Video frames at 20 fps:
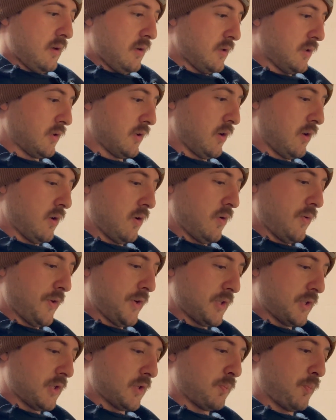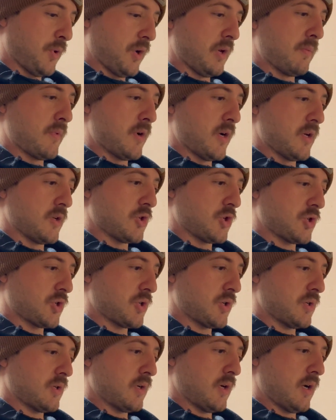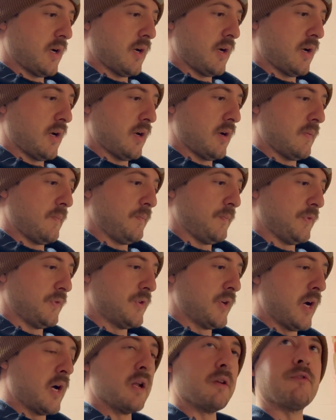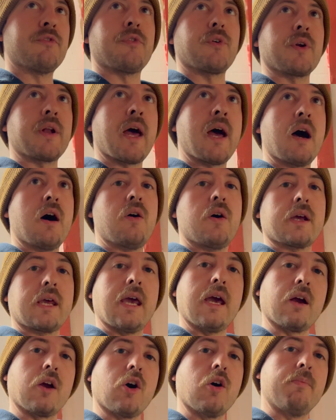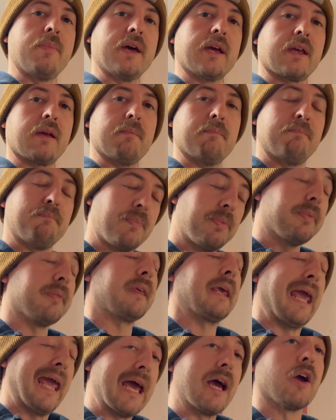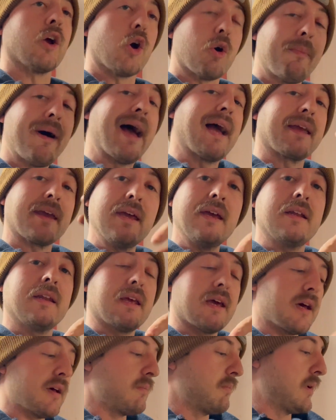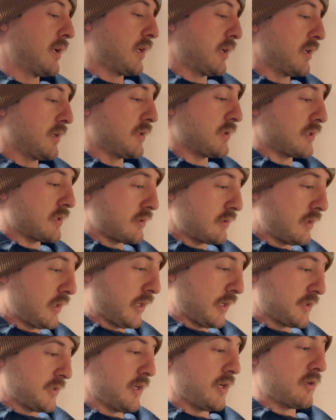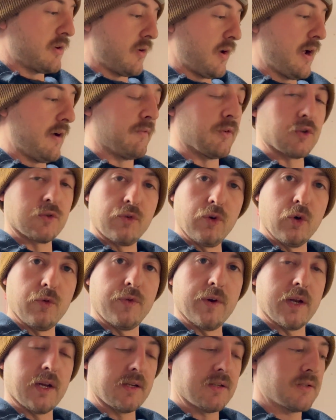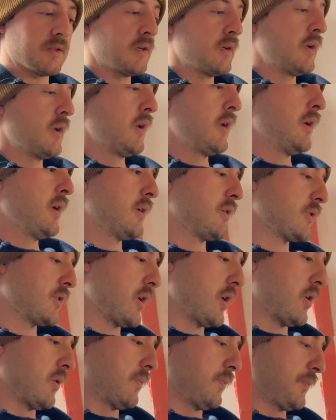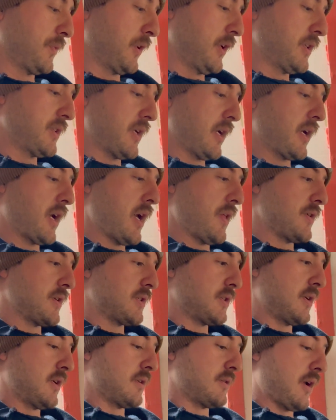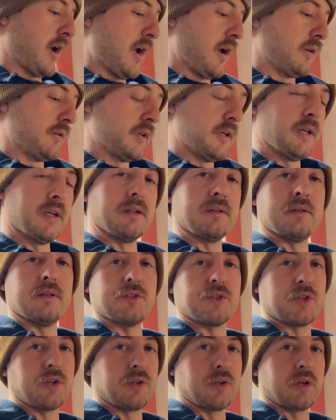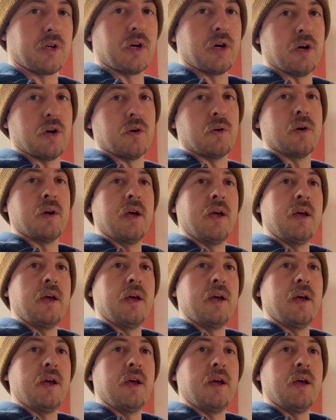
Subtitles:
So this is pretty much done for now. Can't go back in yet because, like I said, don't have those fuel fittings. So at least I got this thing dialed in. It's good to go.